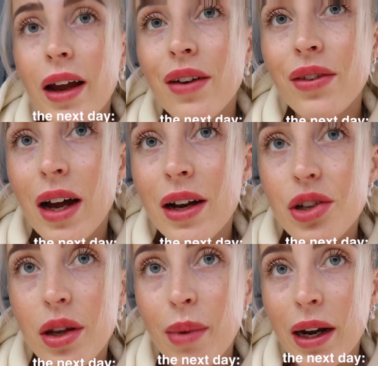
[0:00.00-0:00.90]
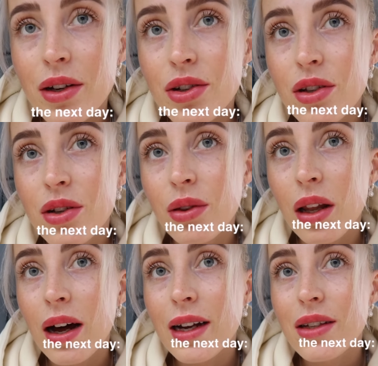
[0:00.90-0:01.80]
I haven't actually managed to do
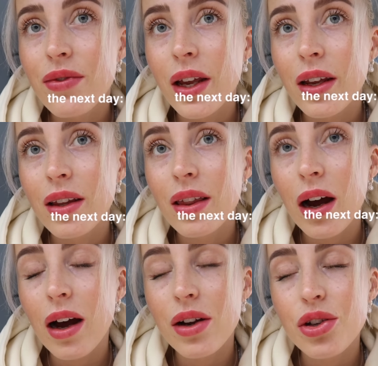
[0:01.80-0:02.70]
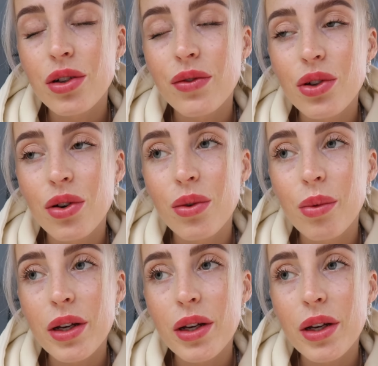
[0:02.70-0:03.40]
the last thing that I should have done,